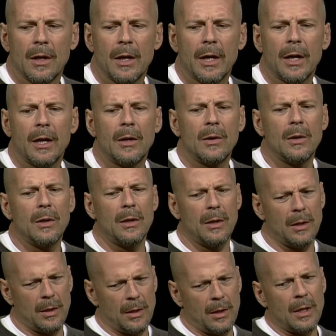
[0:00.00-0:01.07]
And
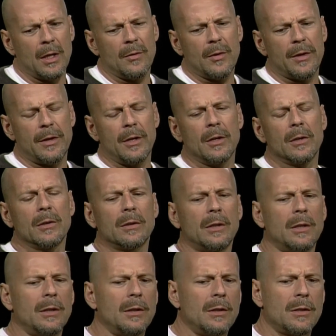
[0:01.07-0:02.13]
I have a theater
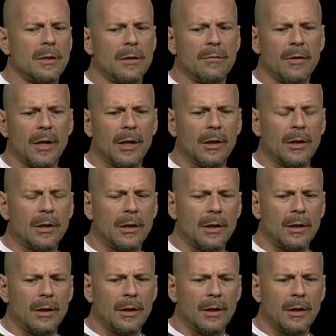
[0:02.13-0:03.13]
in Sun Valley that yeah.